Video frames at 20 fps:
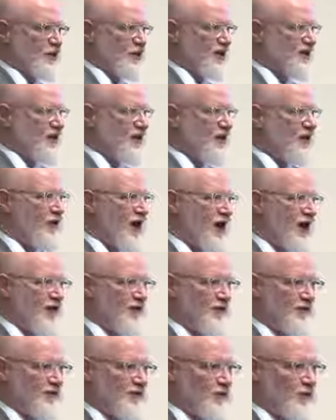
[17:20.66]
your window
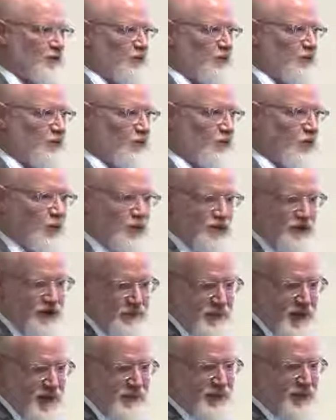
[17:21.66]
and the
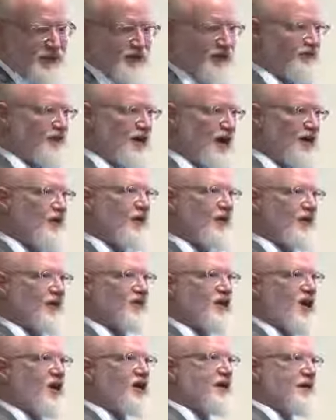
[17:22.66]
people you're following are
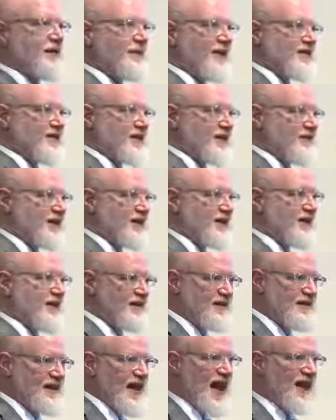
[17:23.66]
talking about something
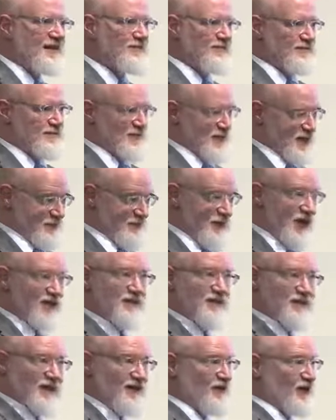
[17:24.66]
and that it
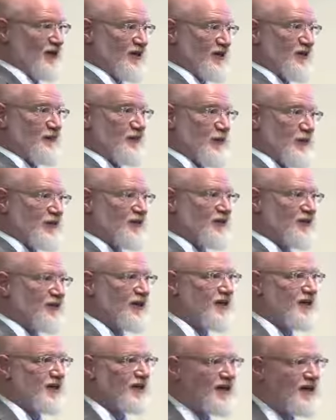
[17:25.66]
must be really important
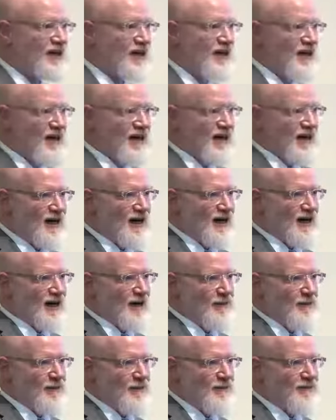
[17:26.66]
thing.
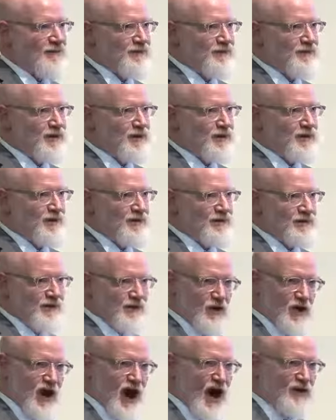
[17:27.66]
Um,
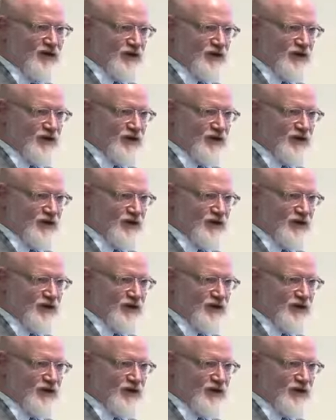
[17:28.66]
uh,